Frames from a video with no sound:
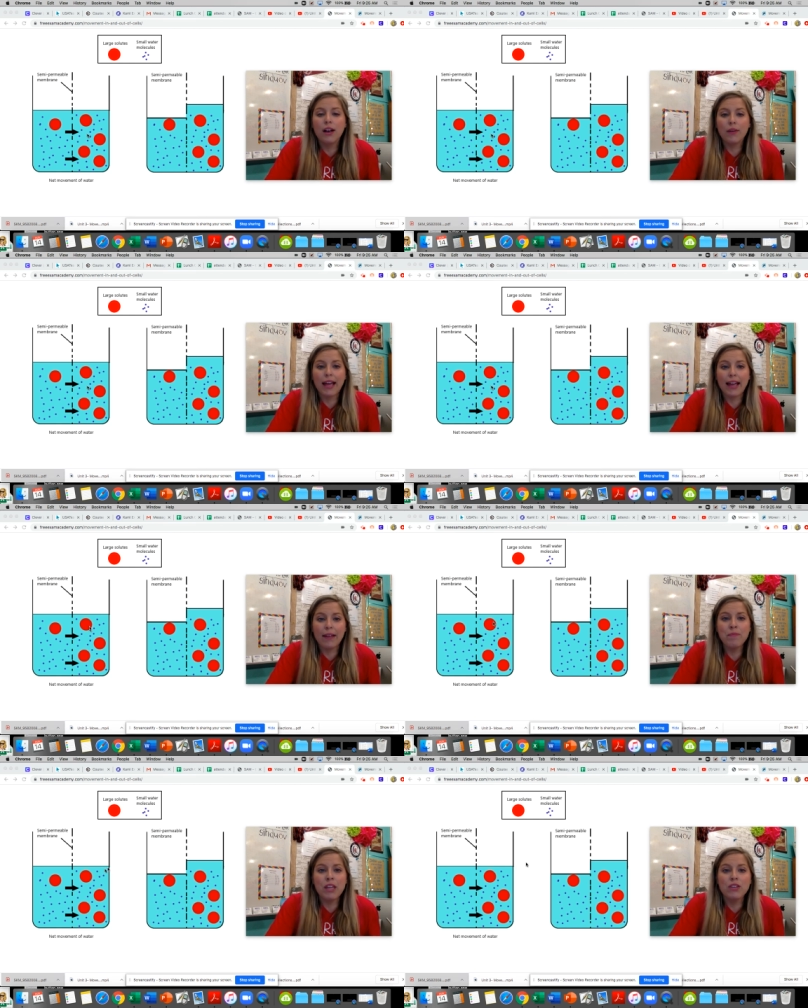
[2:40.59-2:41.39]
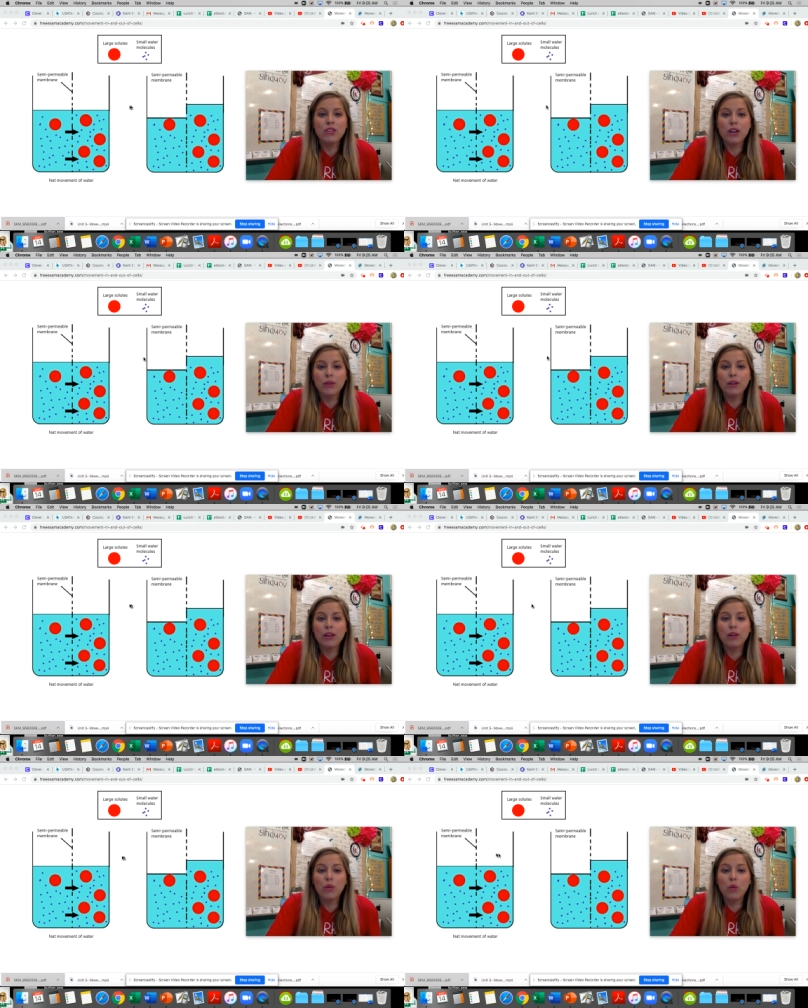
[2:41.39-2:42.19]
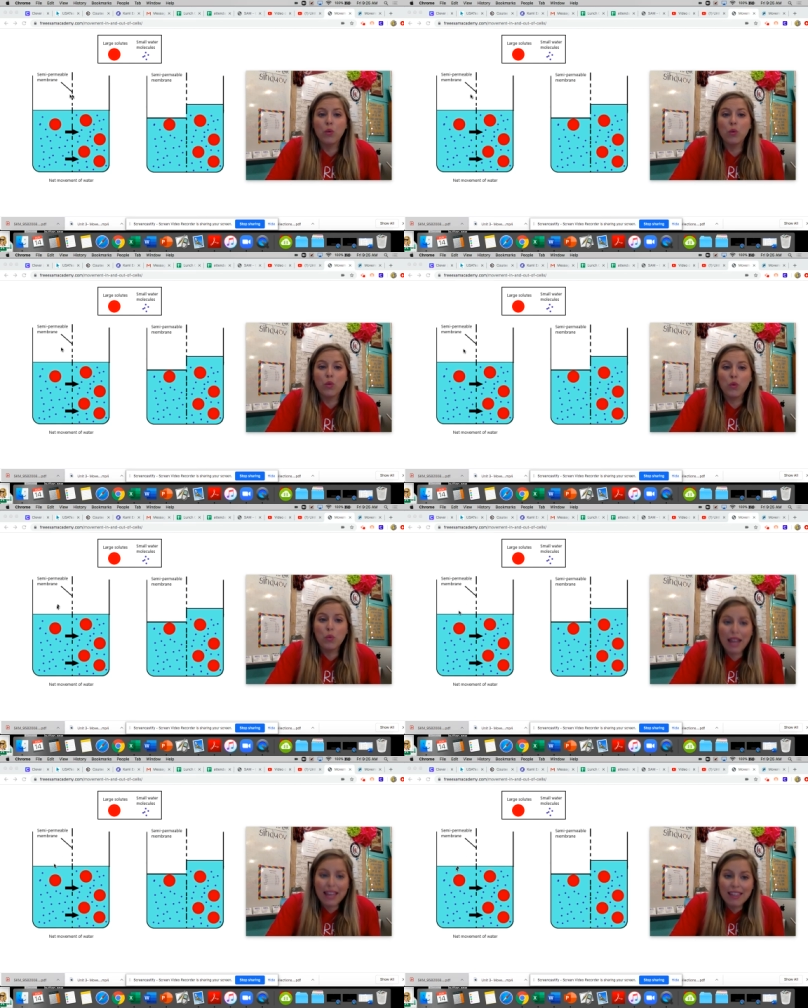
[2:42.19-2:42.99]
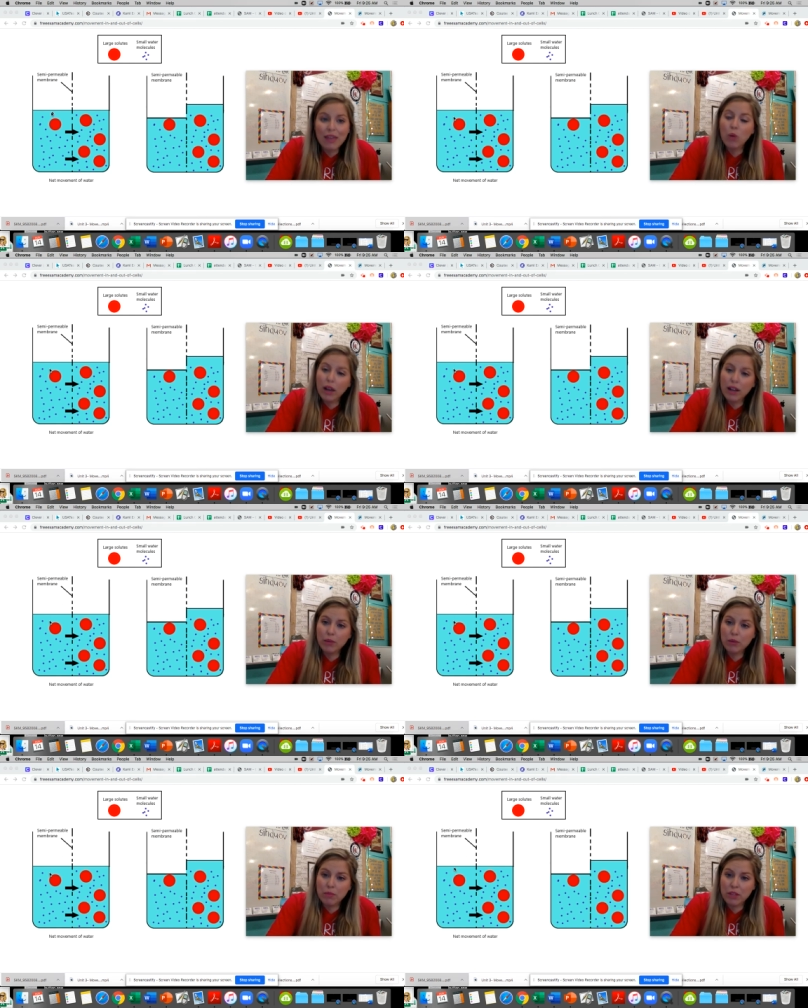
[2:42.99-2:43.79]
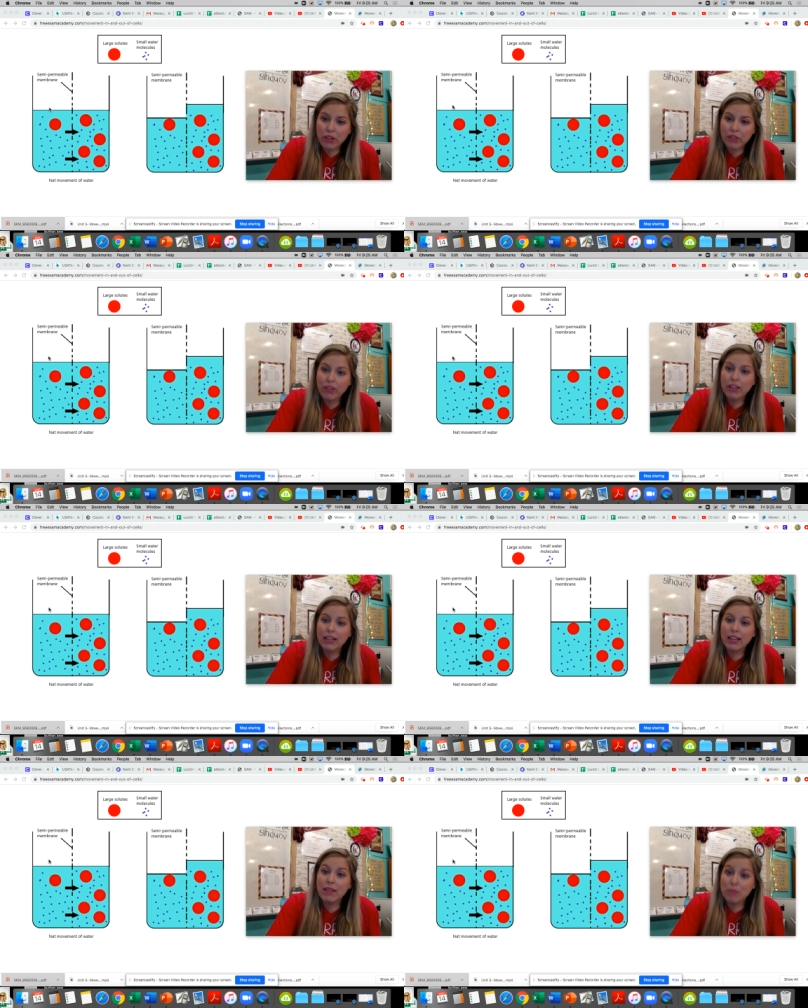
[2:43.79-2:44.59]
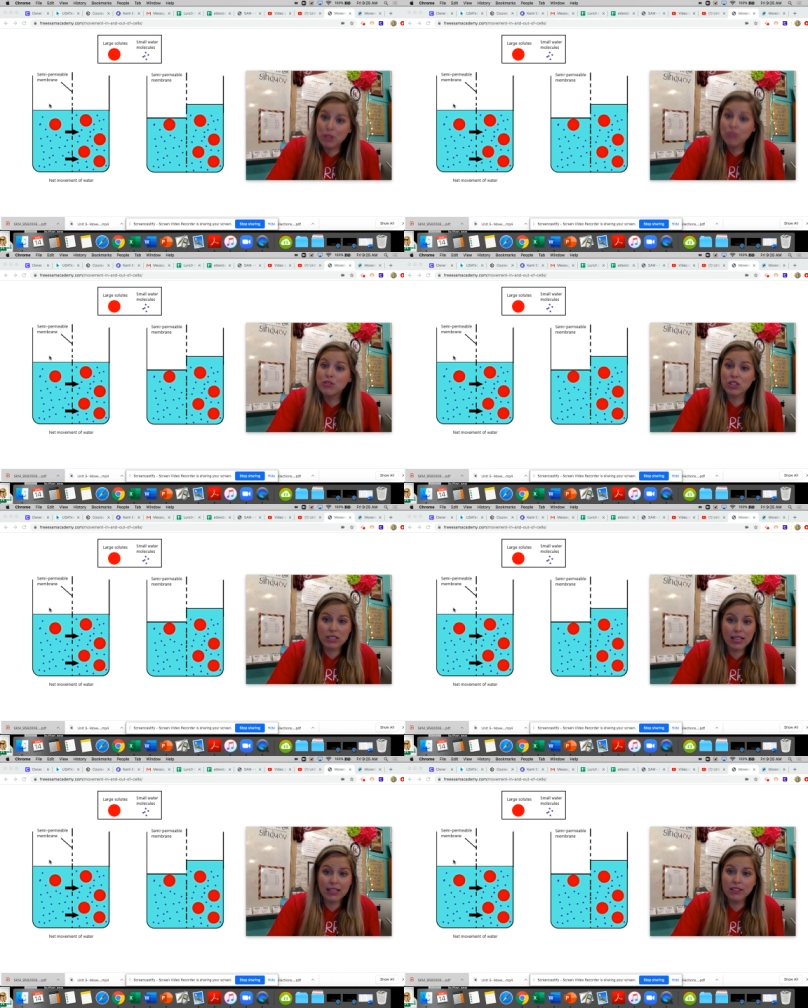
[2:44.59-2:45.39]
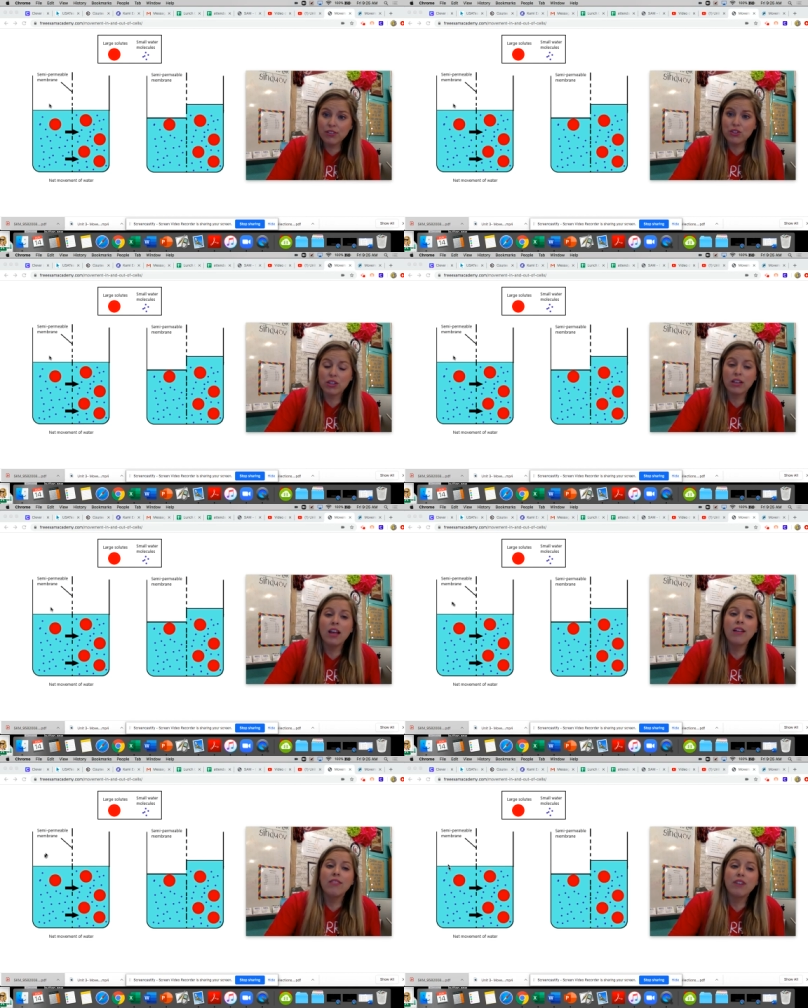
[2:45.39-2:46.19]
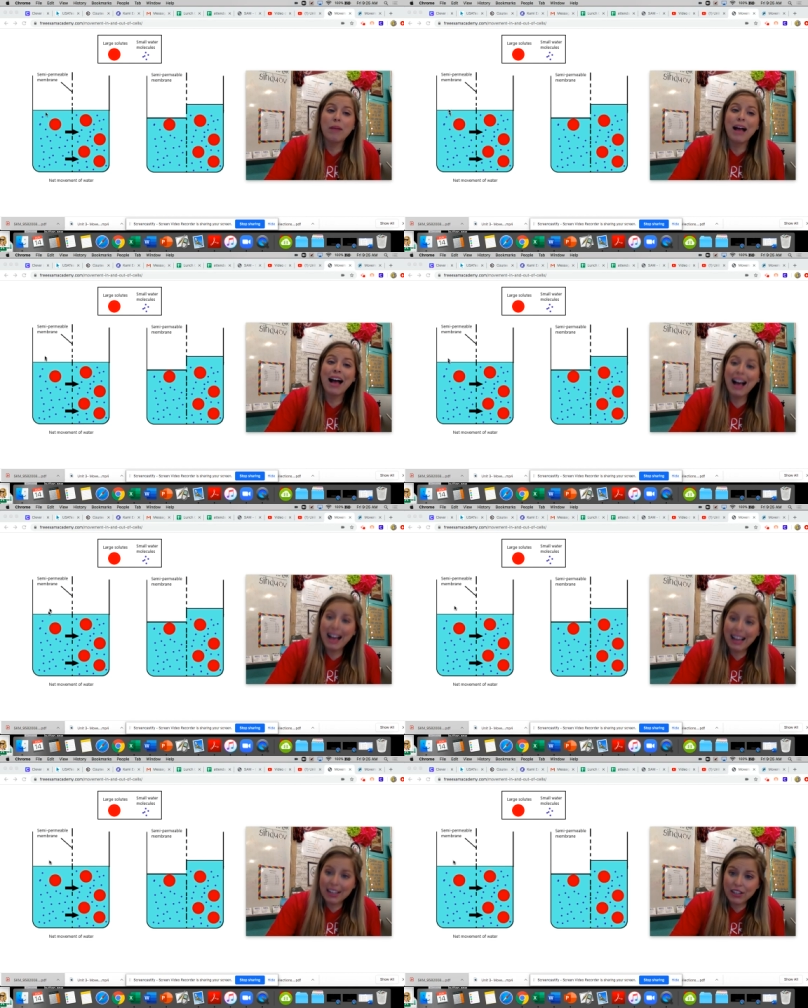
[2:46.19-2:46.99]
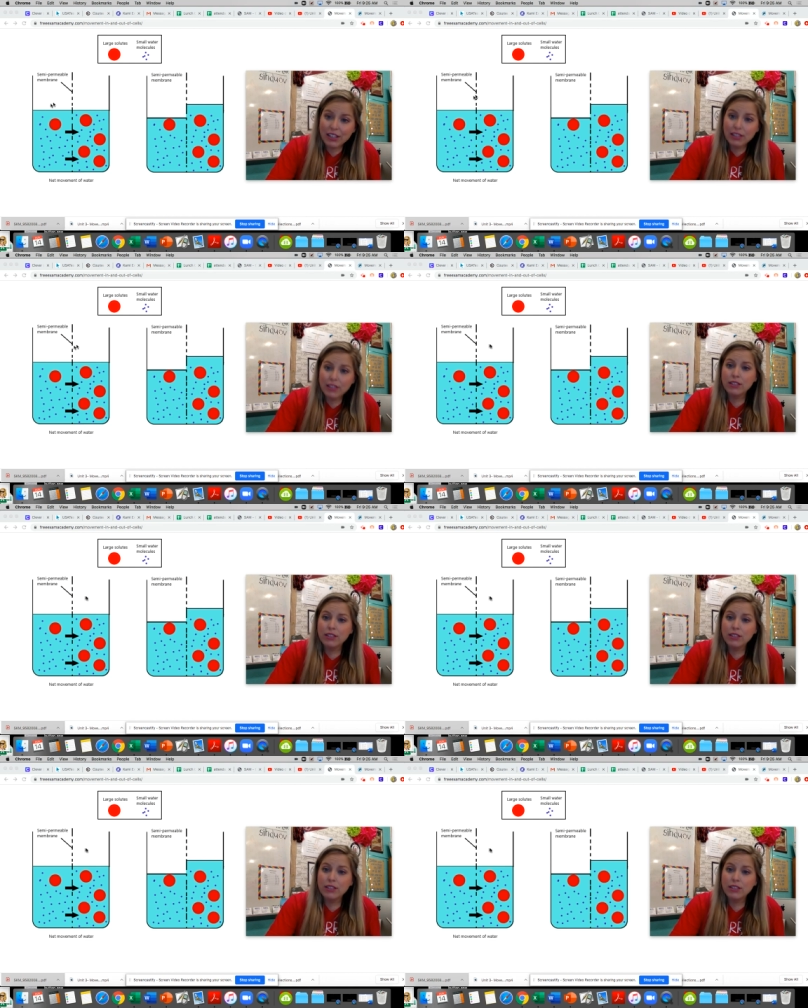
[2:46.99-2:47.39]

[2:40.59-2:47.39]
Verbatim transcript: Okay, so the way that water will move, it moves just like diffusion from higher